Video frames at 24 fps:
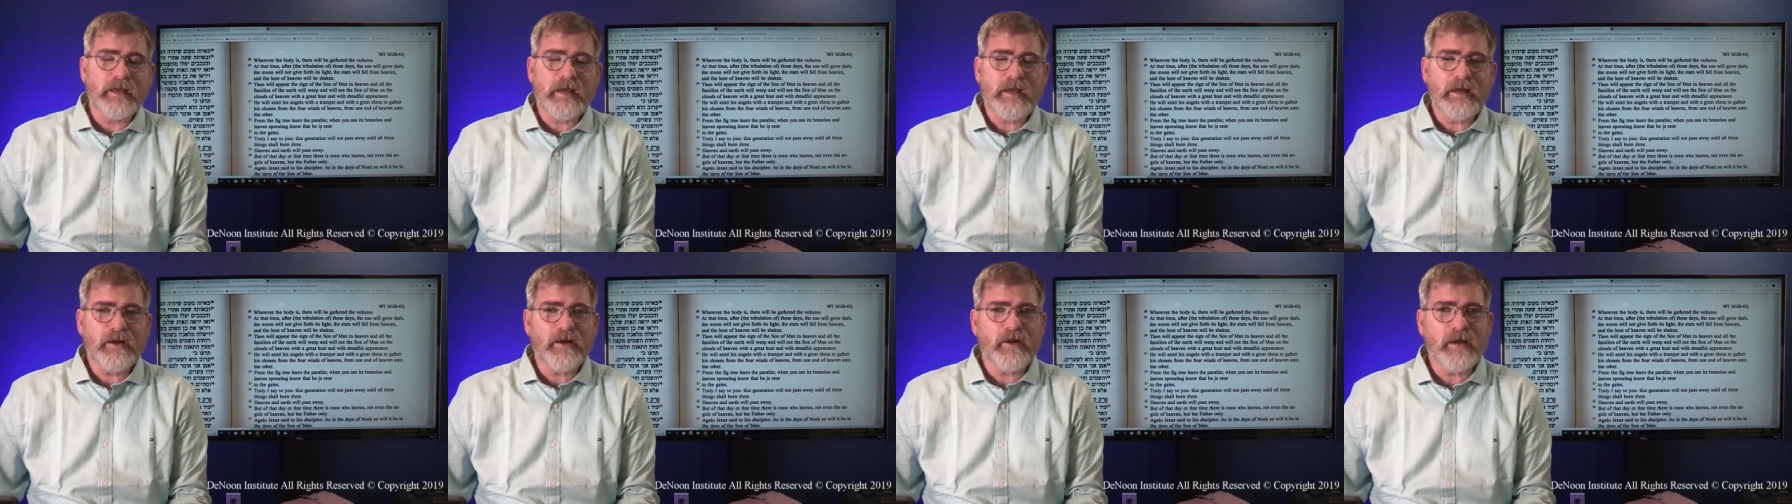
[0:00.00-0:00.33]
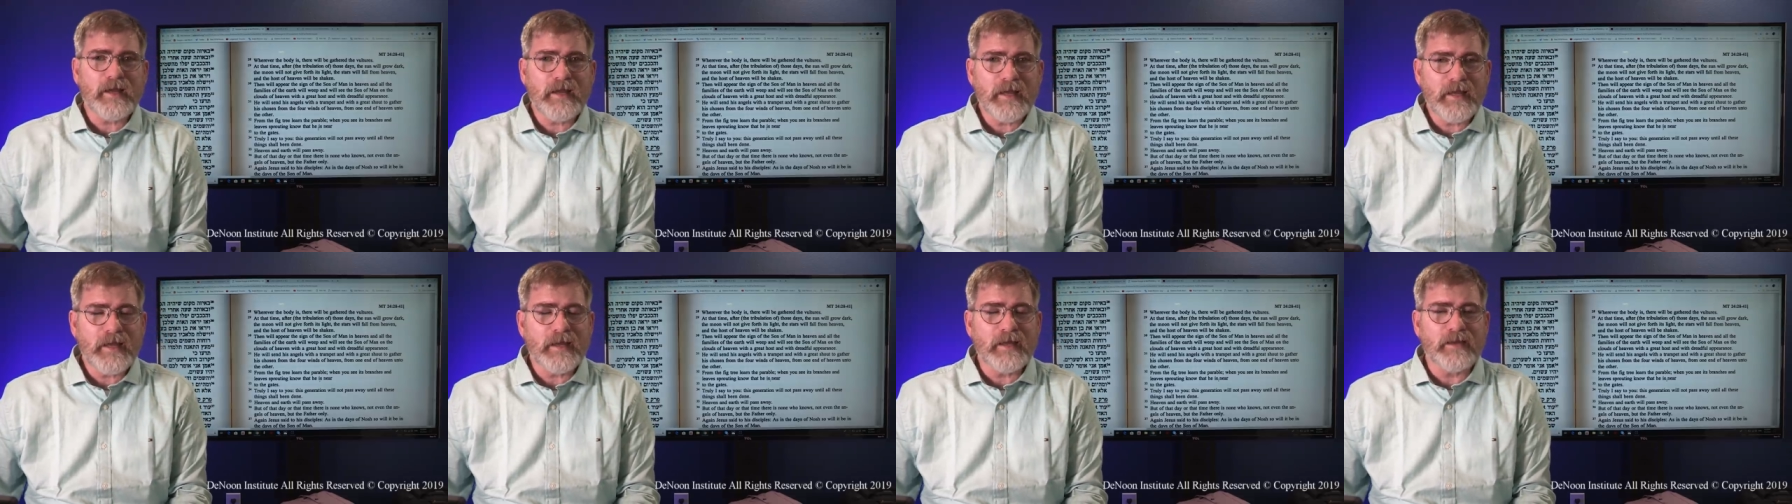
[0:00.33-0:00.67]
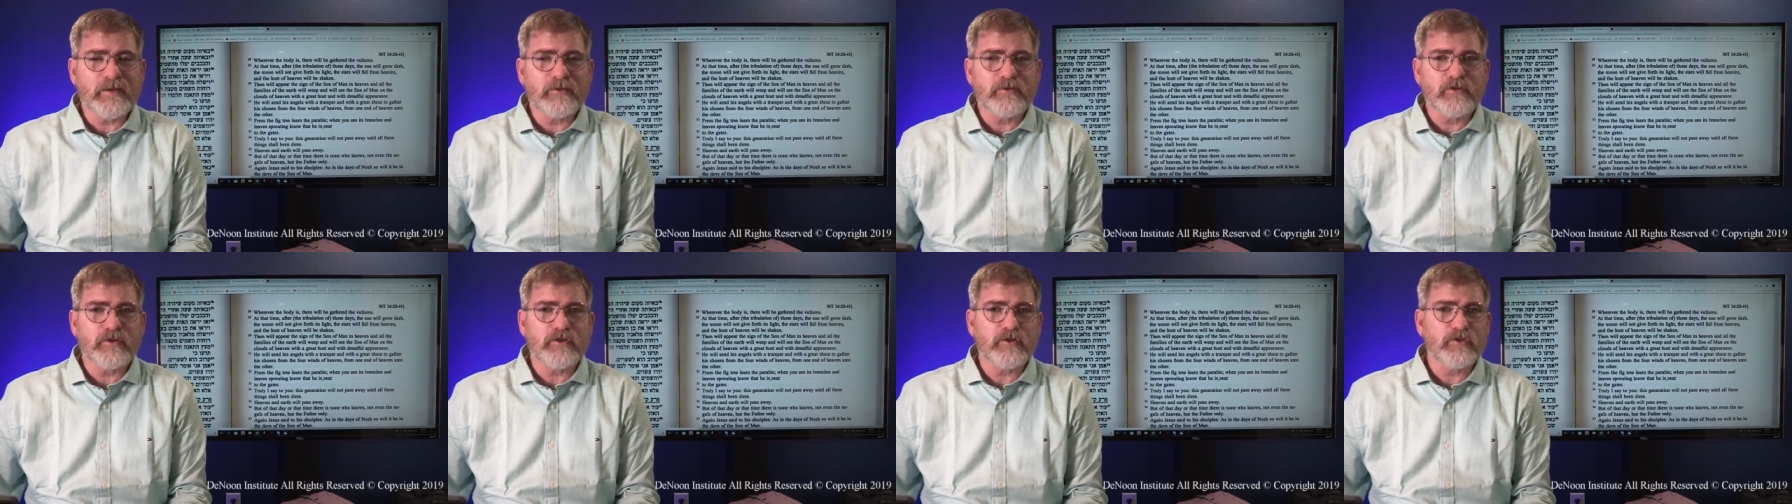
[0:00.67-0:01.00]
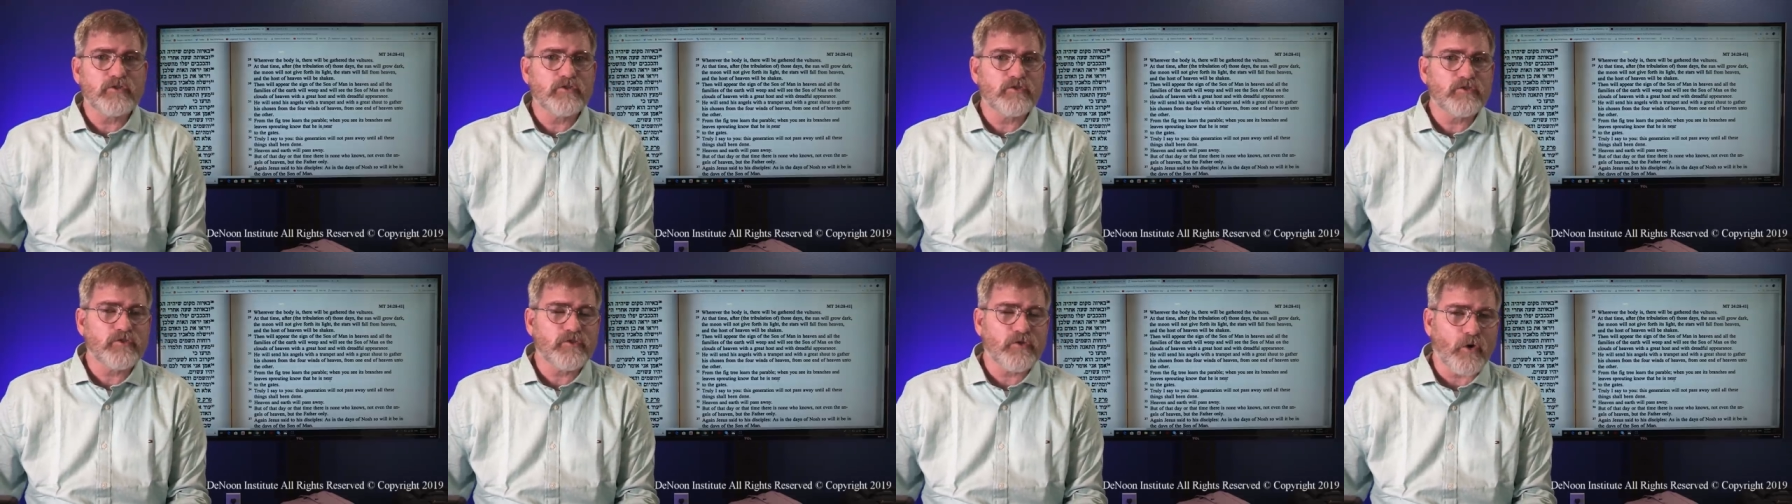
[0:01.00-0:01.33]
enter in to
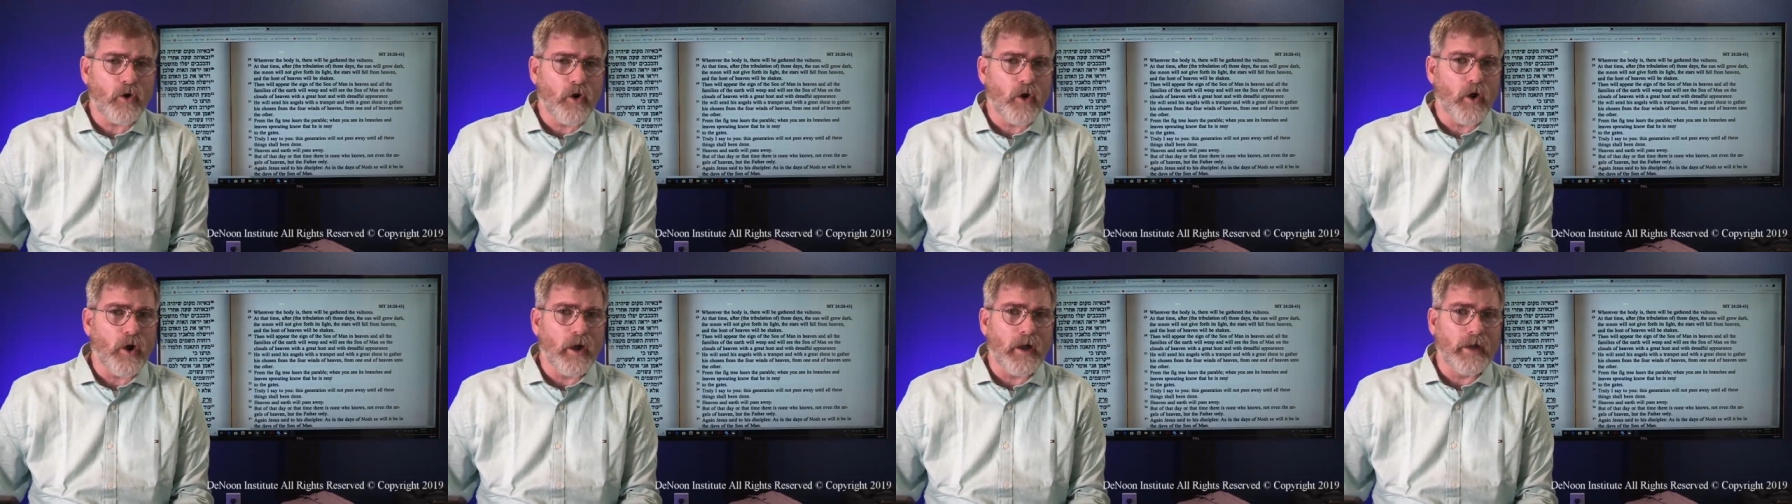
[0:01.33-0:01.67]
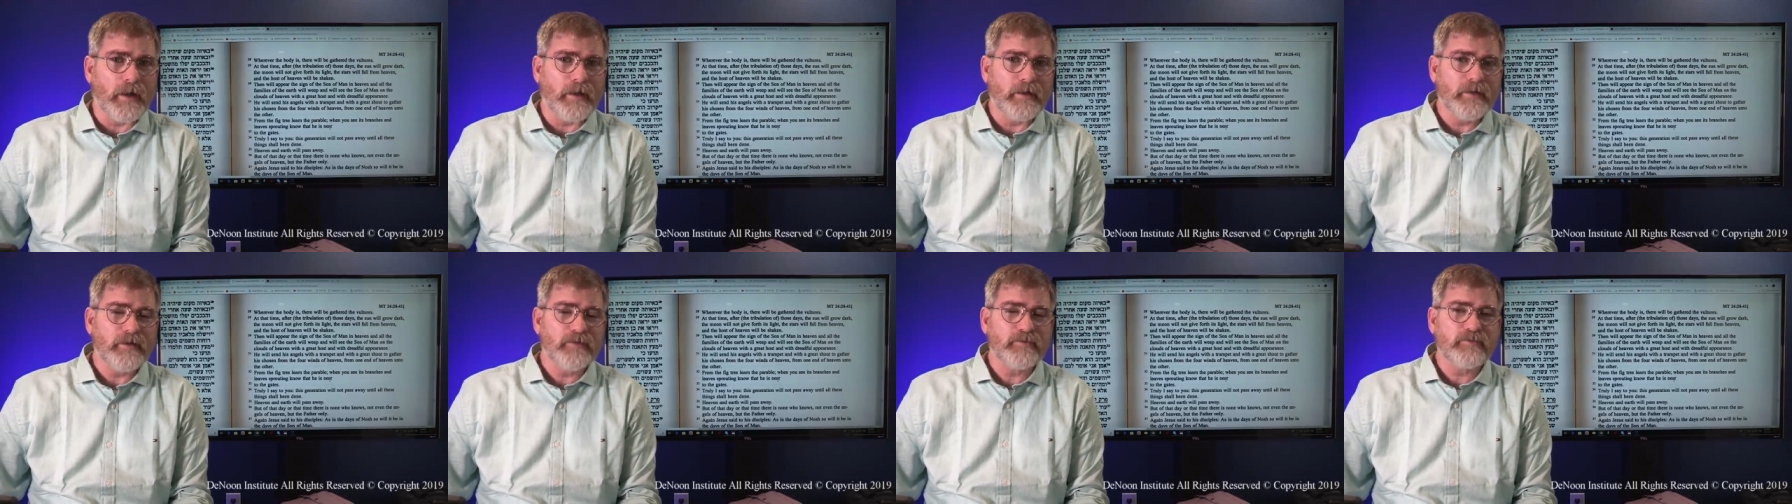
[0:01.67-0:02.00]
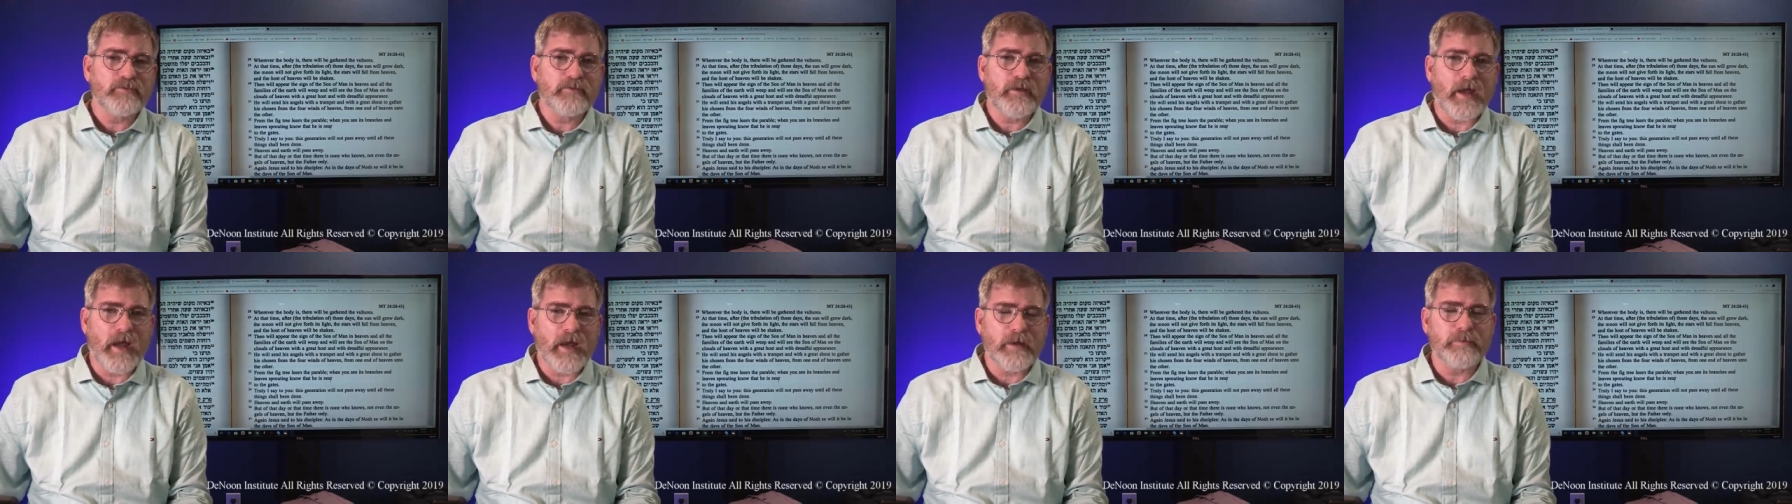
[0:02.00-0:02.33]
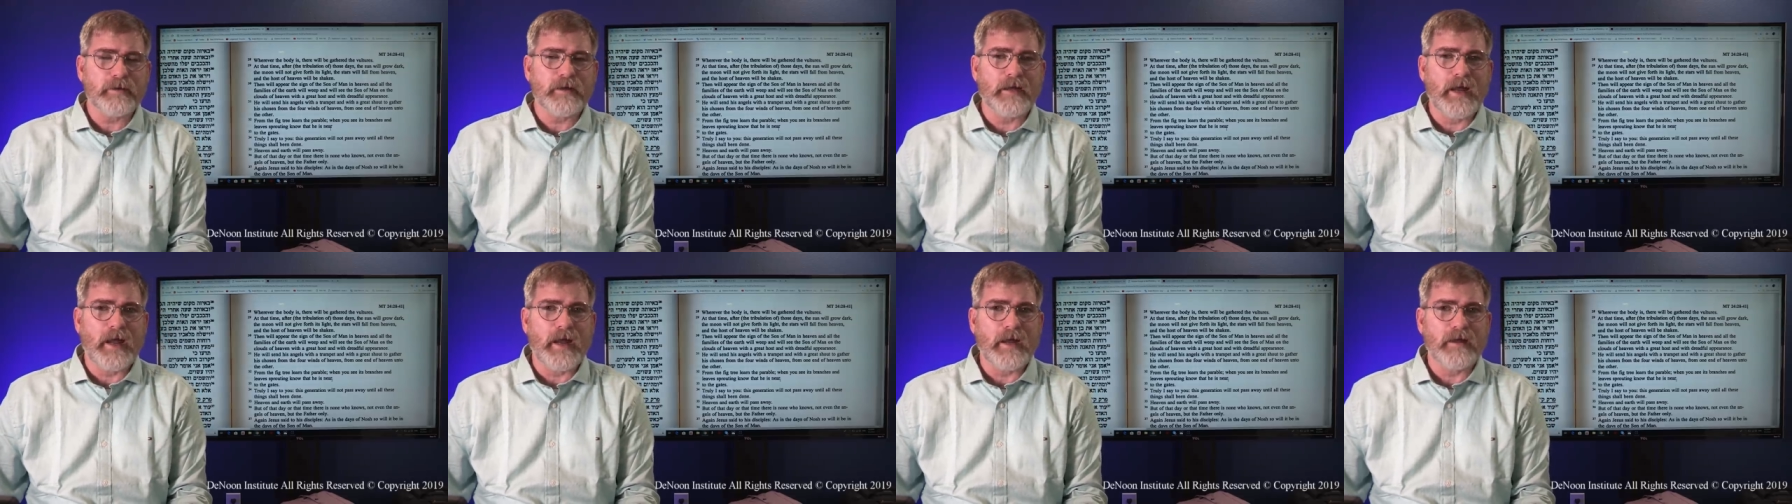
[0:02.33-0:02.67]
destroy his
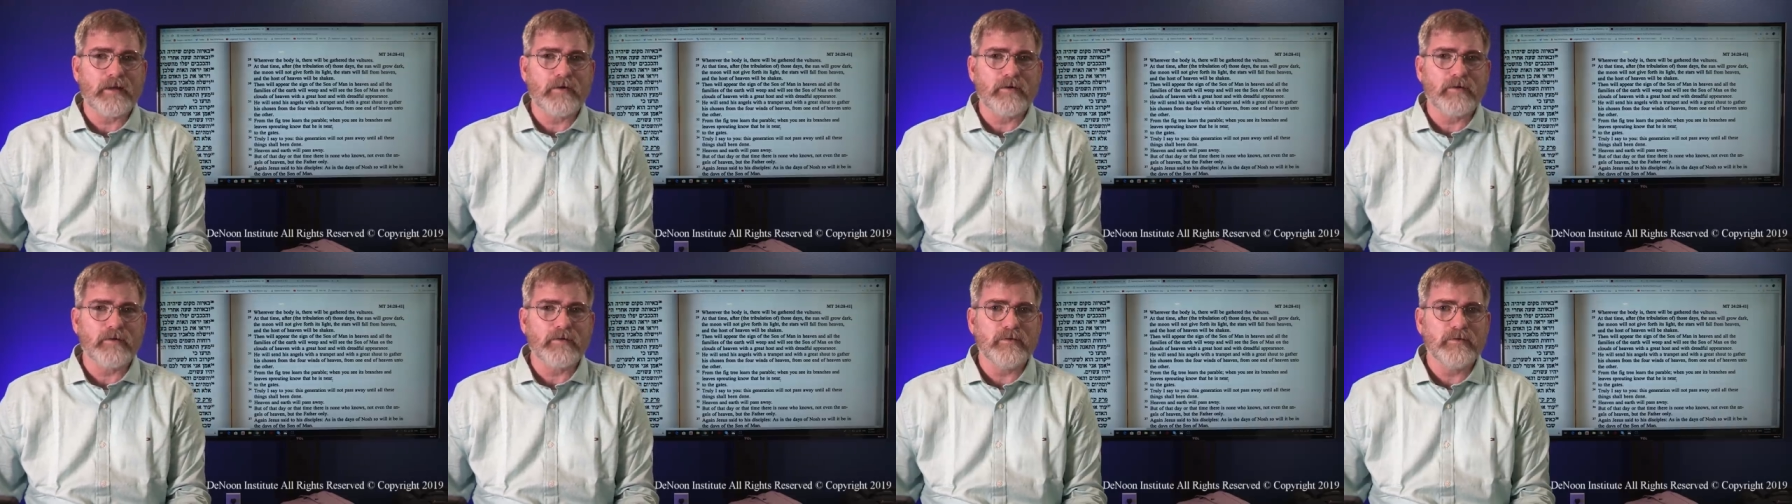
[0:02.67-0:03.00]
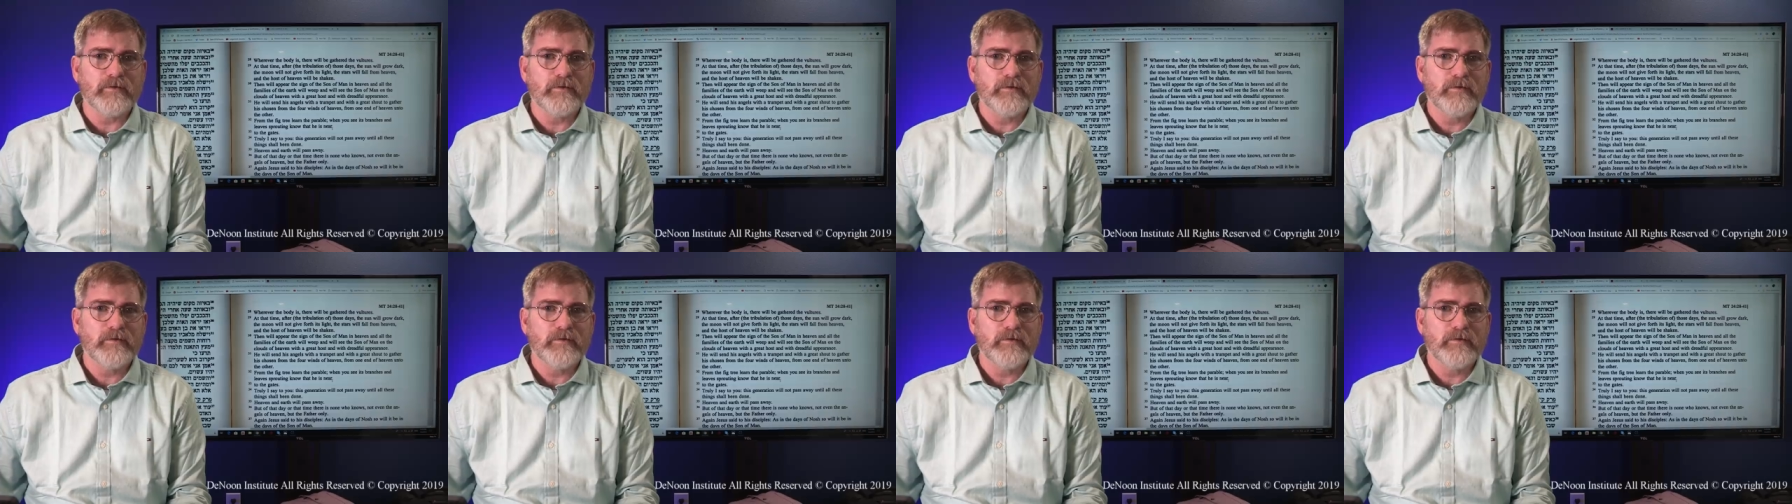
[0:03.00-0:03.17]
tabernacle,